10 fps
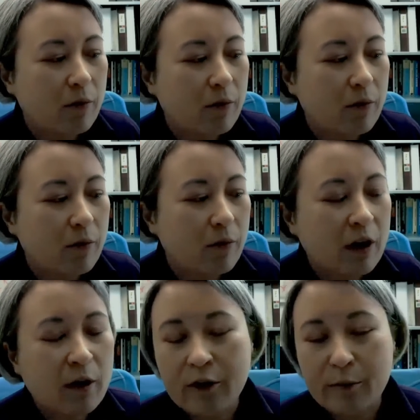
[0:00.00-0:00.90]
what
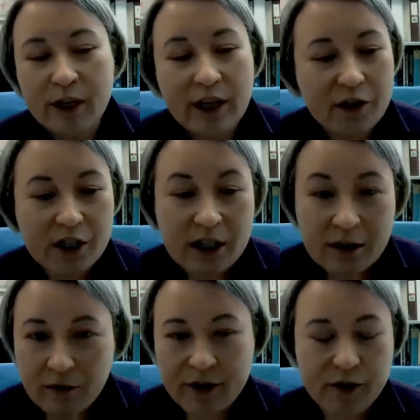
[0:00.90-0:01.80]
your PhD
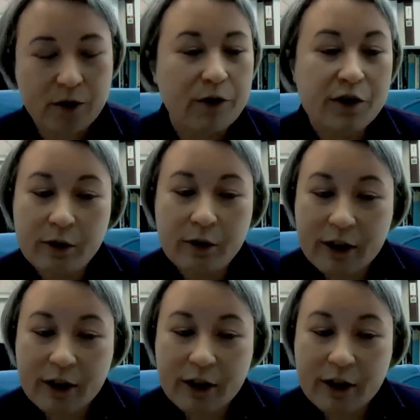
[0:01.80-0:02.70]
advisor was doing.
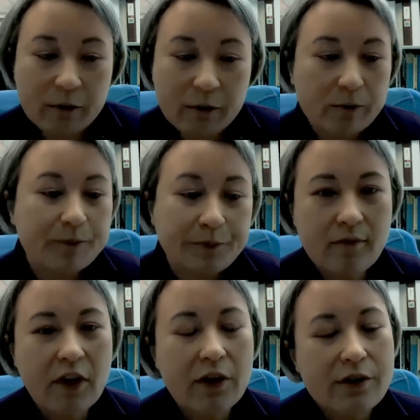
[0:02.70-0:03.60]

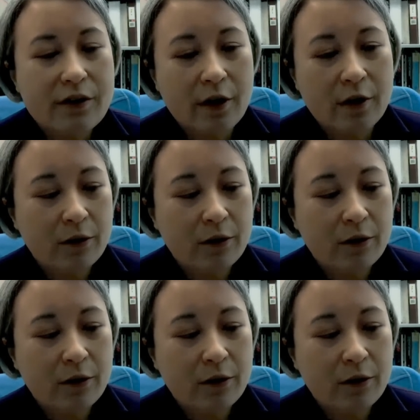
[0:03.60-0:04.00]
Go